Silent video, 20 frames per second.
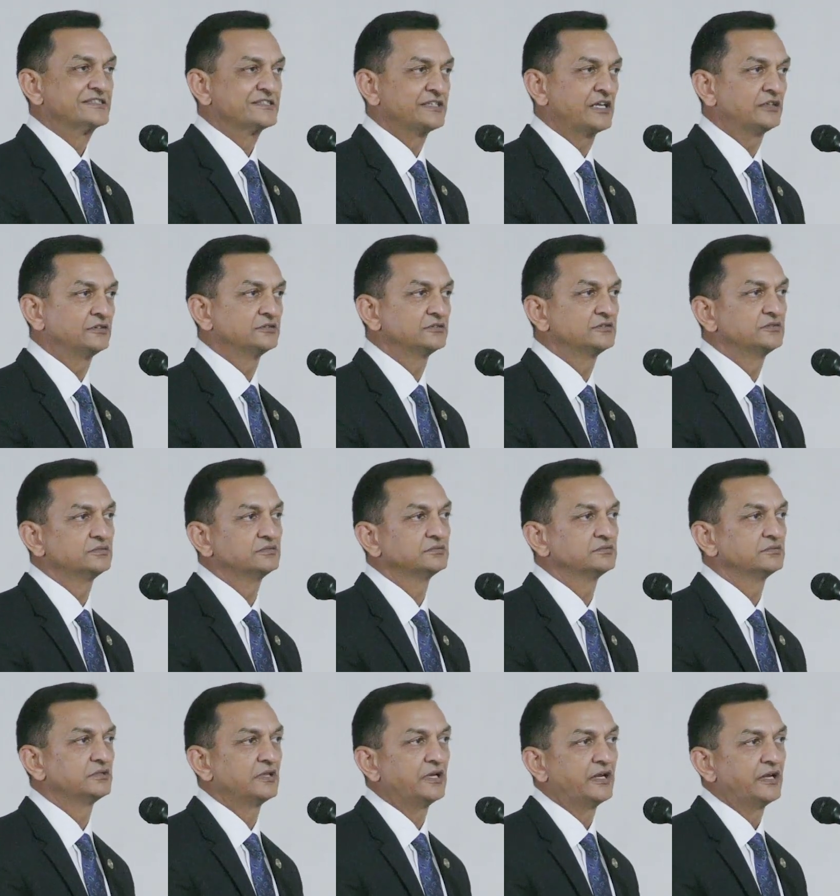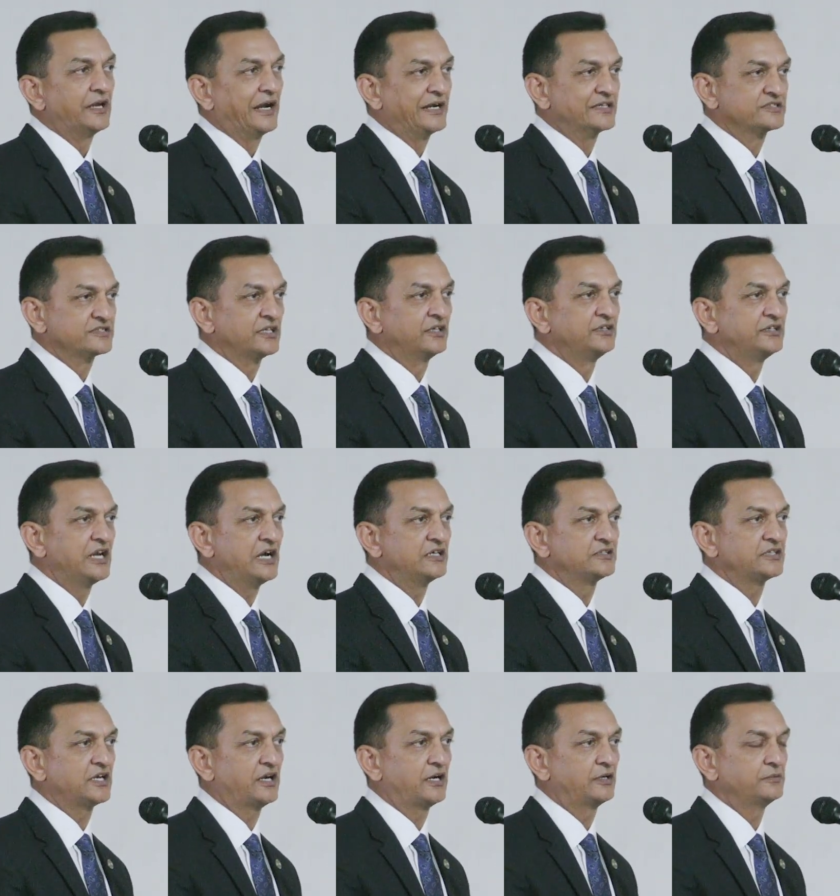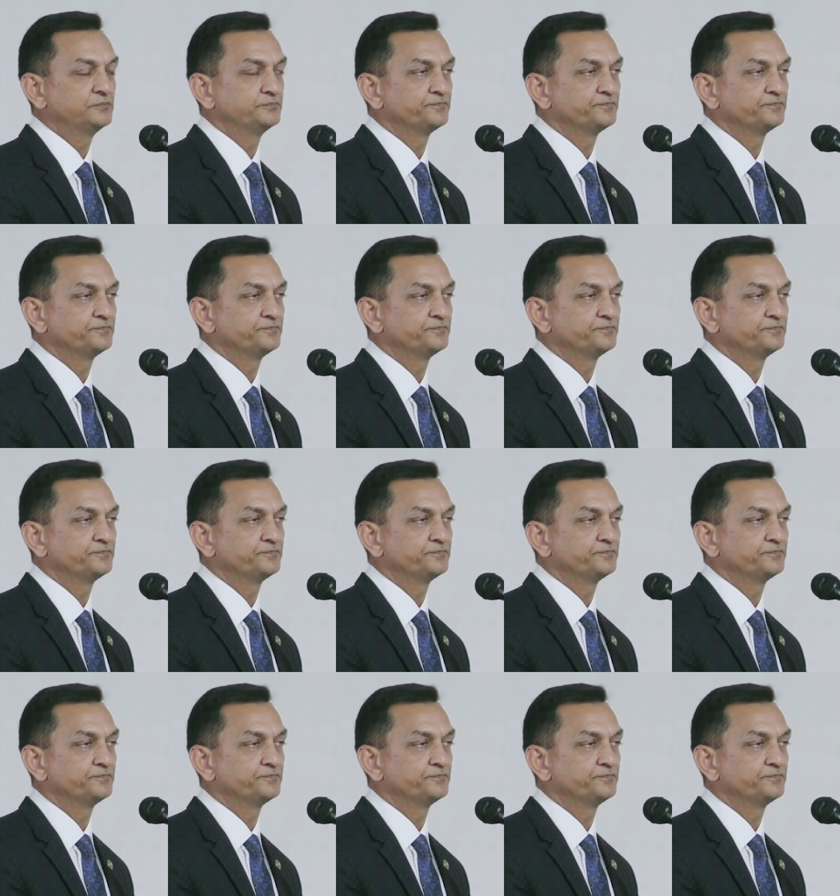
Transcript: Sindh and Sindh Delta,